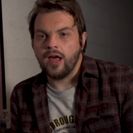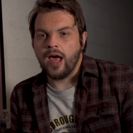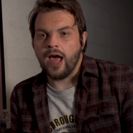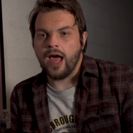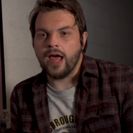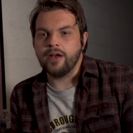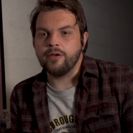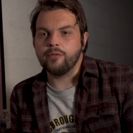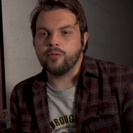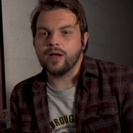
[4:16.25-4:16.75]

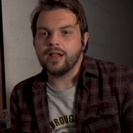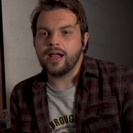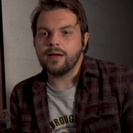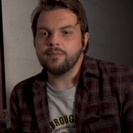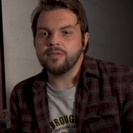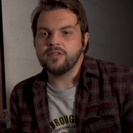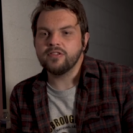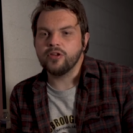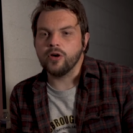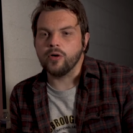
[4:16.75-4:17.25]
And
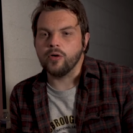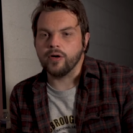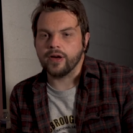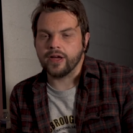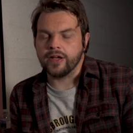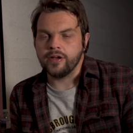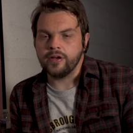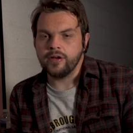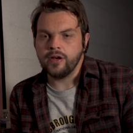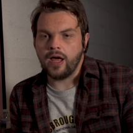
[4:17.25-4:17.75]
while I'm
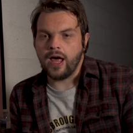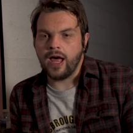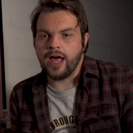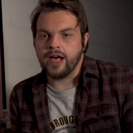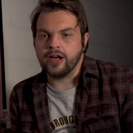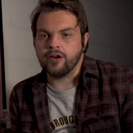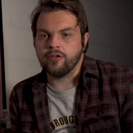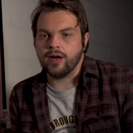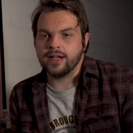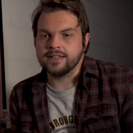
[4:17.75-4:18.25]
talking,
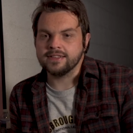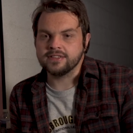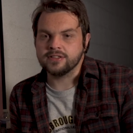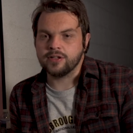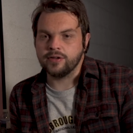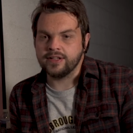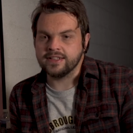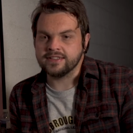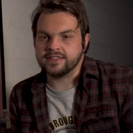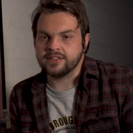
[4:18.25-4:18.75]
Grant's
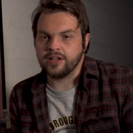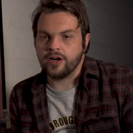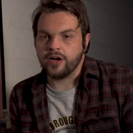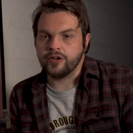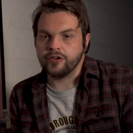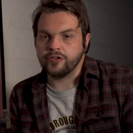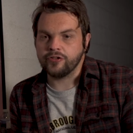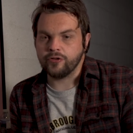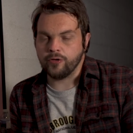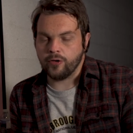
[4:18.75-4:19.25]
going to
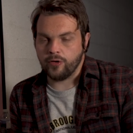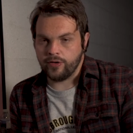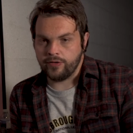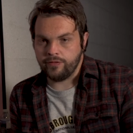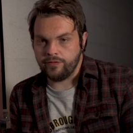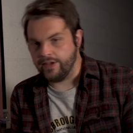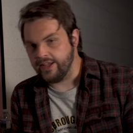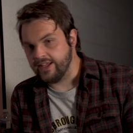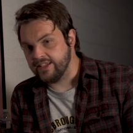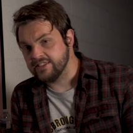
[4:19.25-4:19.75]
start
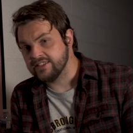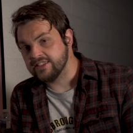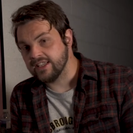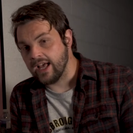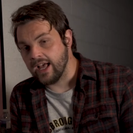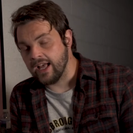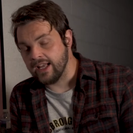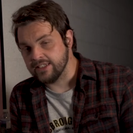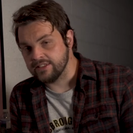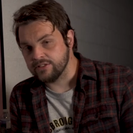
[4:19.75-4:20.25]
drawing these
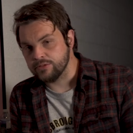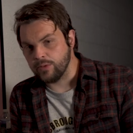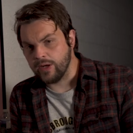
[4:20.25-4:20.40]
as